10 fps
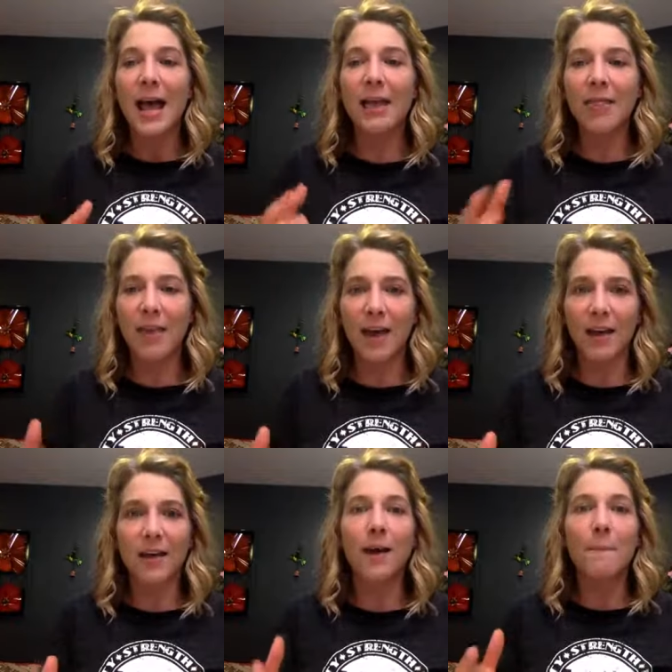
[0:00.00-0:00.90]
and
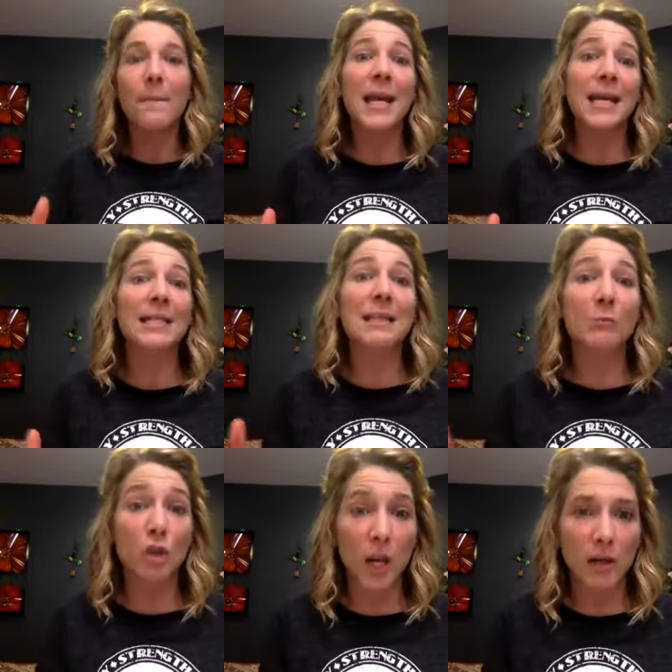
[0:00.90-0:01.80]
then making
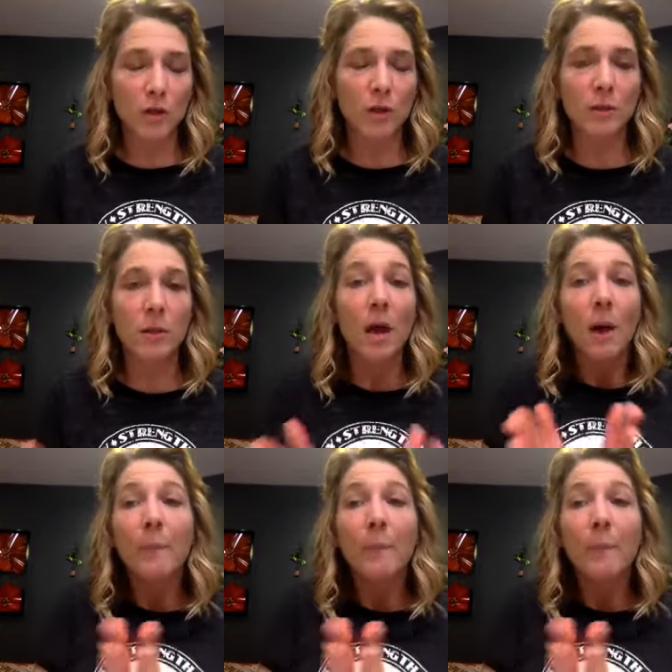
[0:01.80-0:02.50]
some changes.